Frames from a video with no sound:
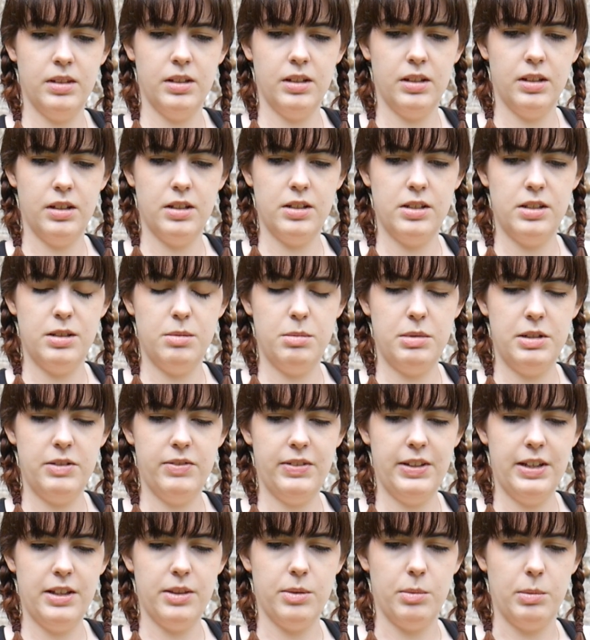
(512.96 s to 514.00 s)
Could you move the
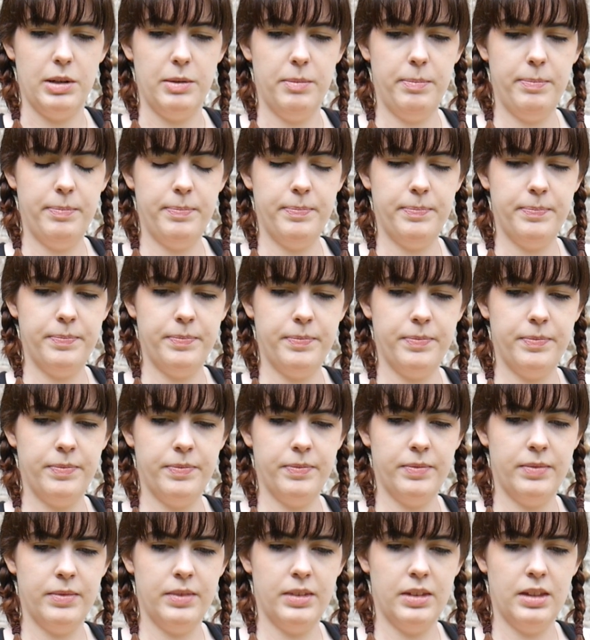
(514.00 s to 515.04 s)
other one?
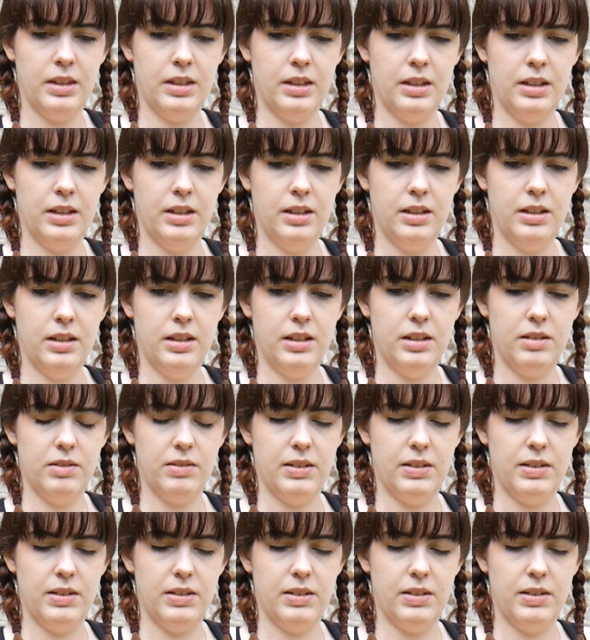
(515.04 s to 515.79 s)
If